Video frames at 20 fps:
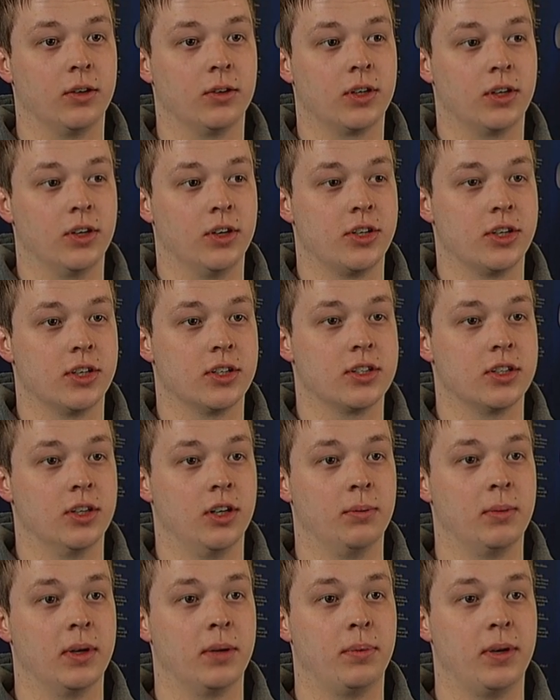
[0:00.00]
third year, so
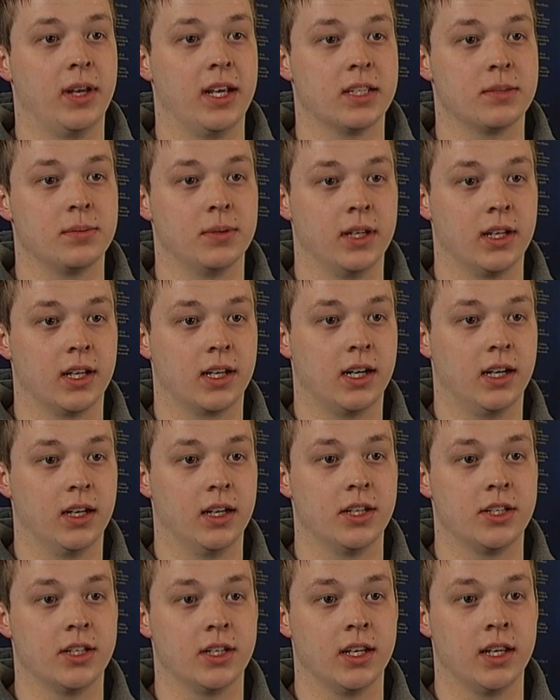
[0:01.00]
I'm on placement in the
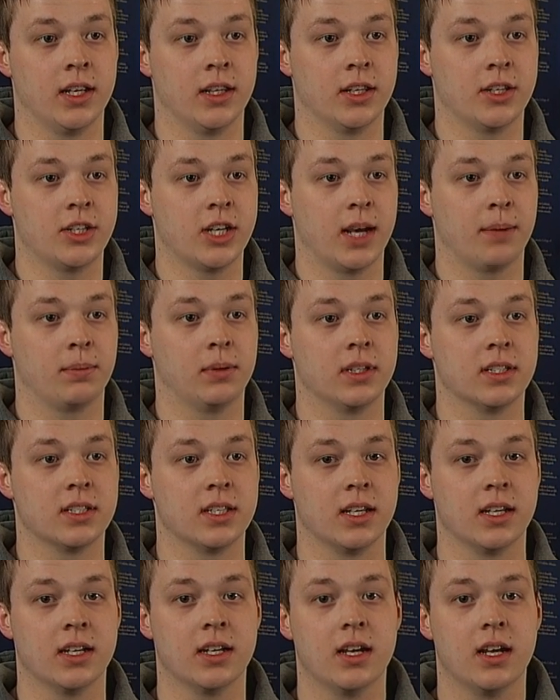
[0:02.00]
college in, in the
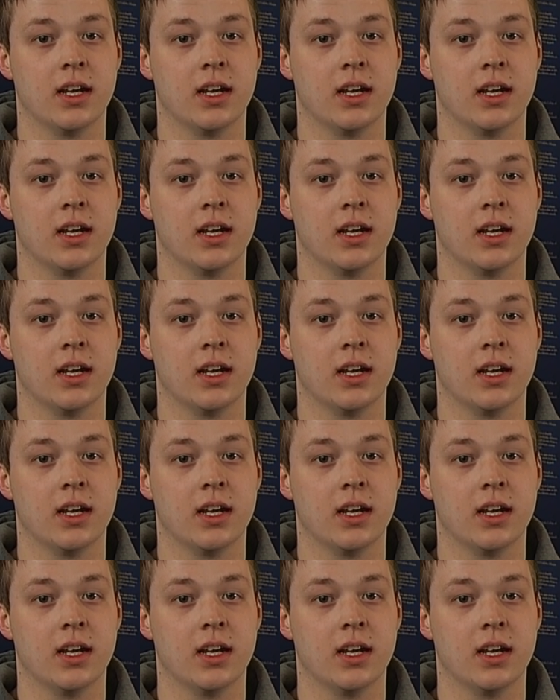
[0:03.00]
chaplaincy.